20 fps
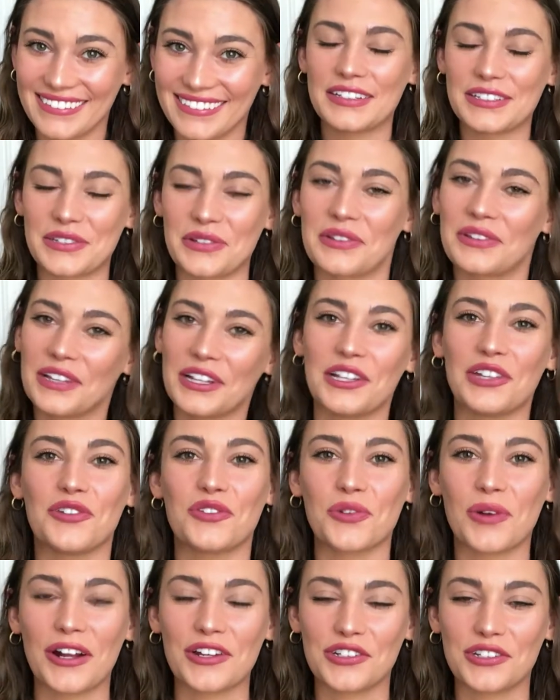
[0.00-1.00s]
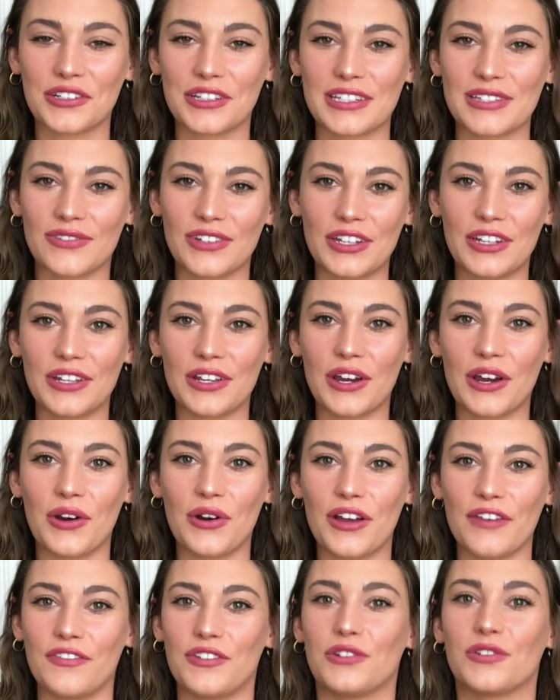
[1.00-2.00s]
So thank you for watching this video.
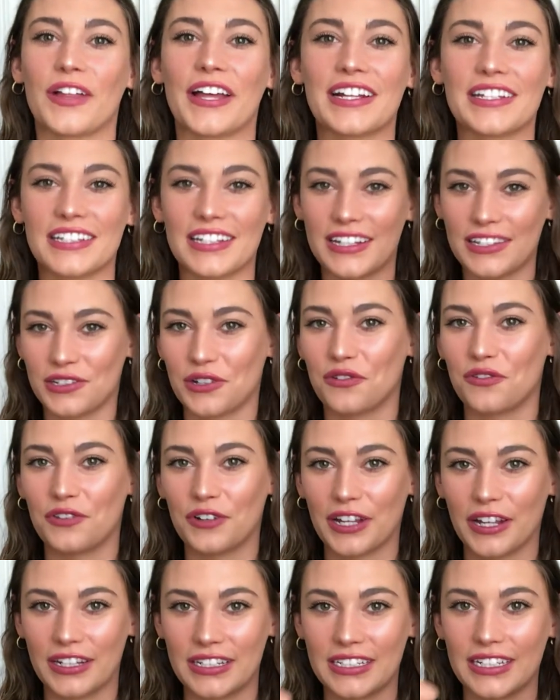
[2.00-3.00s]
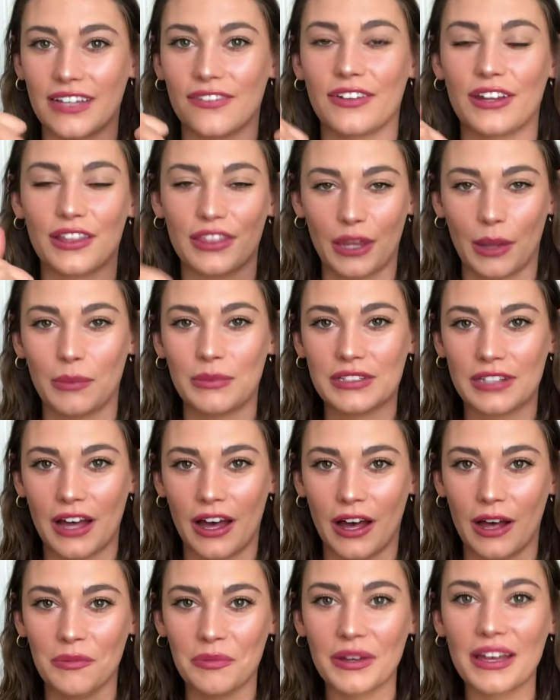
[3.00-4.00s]
If you liked it, don't forget to give it a thumbs
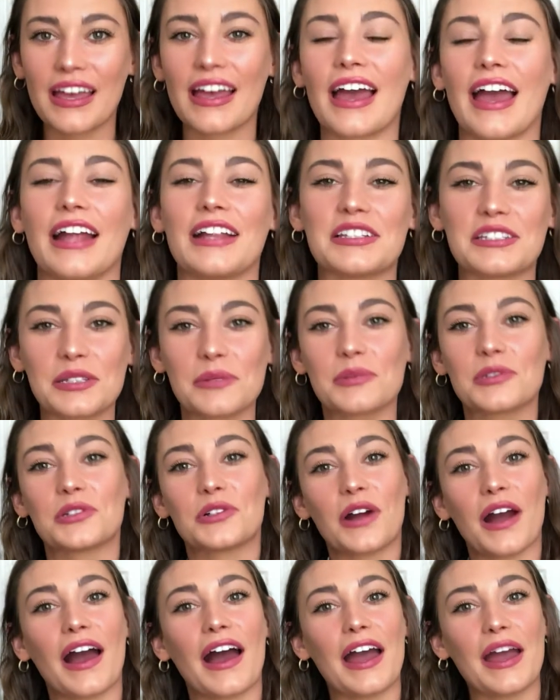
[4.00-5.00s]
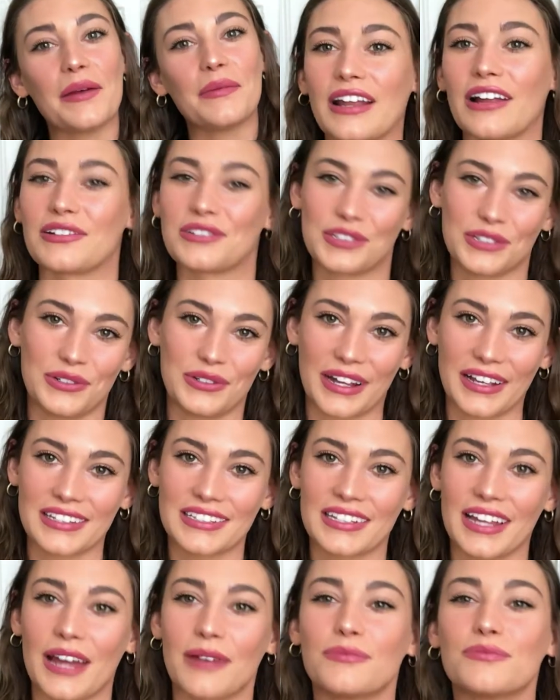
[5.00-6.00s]
up and subscribe, and I'll see you
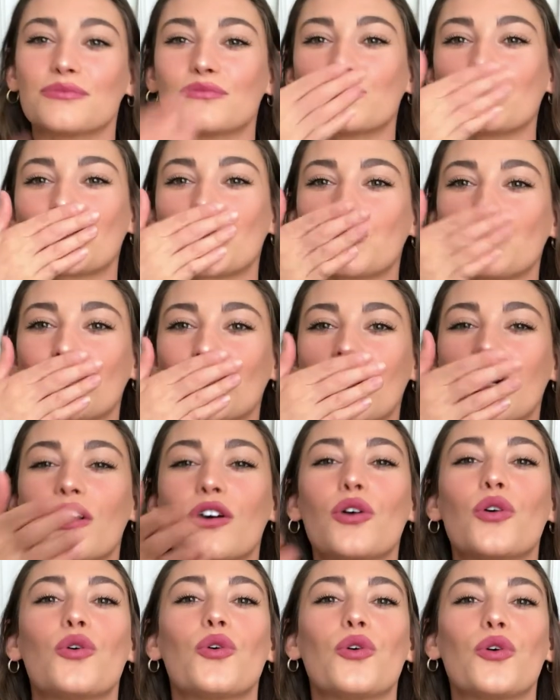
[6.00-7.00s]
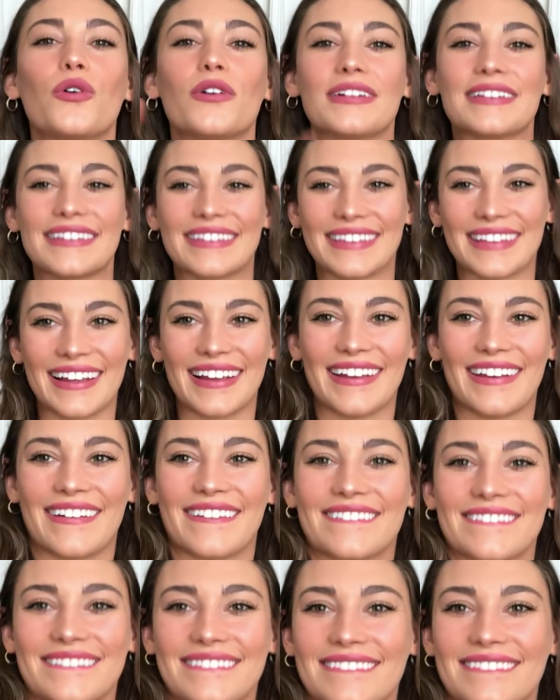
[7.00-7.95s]
next time. Thank you.